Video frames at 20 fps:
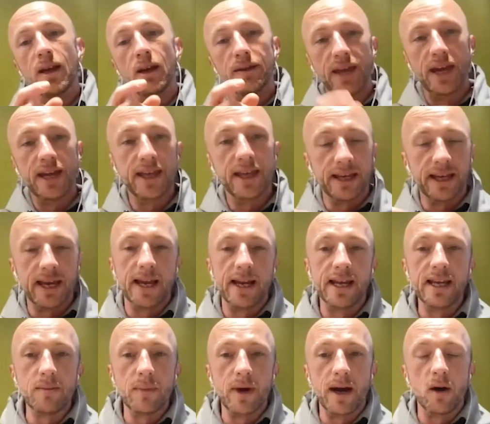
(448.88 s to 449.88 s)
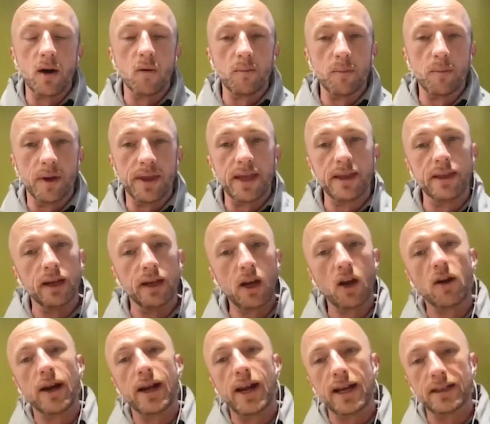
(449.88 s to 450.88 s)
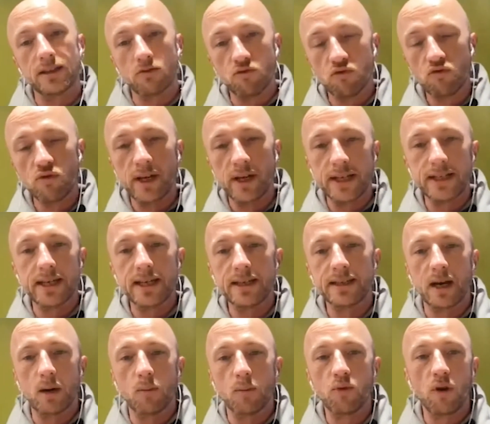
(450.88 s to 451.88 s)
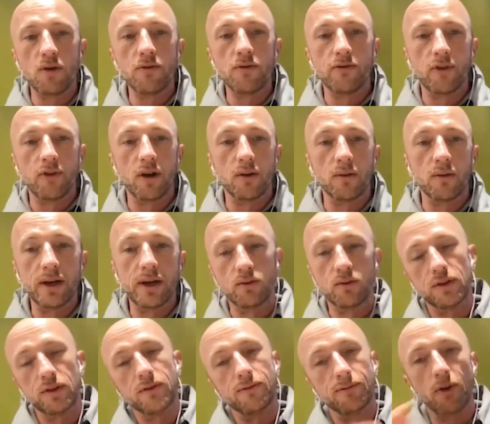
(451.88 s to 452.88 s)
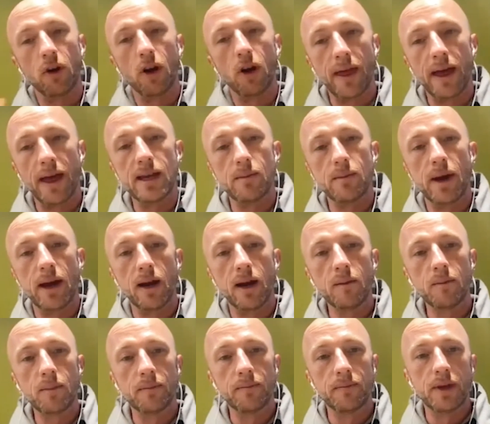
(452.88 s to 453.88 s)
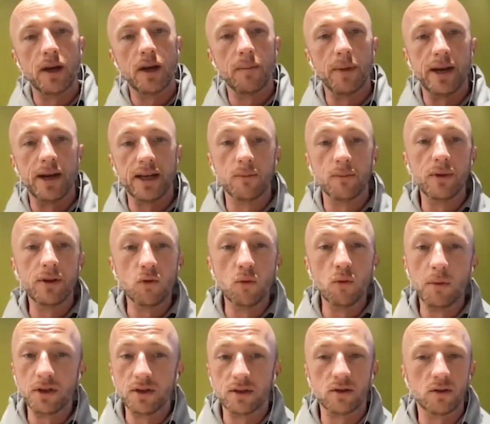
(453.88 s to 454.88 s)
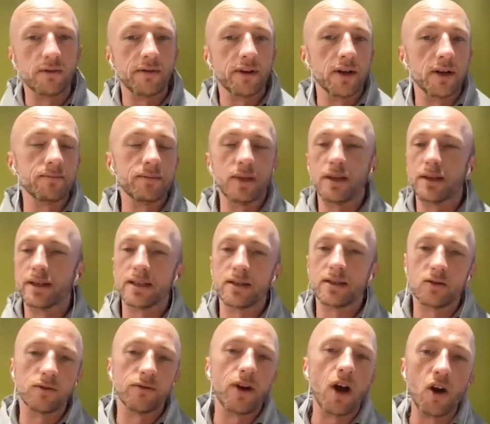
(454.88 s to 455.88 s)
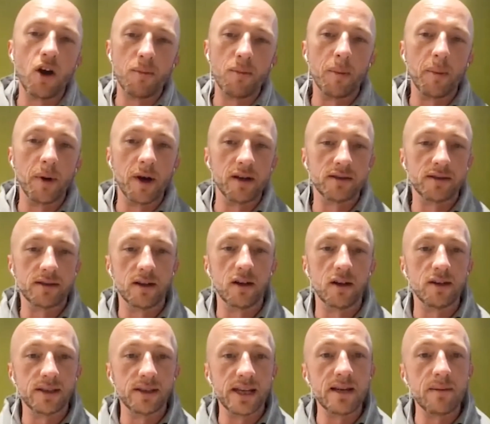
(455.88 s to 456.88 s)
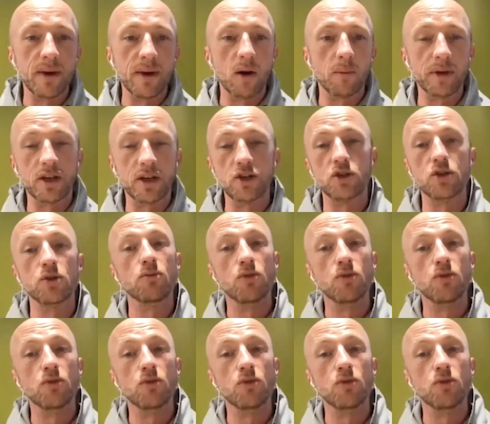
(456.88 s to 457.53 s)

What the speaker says: they then get an email, but then the client has a really detailed profile in order to follow that email up. And it can be almost sort of a hyper personalized email, because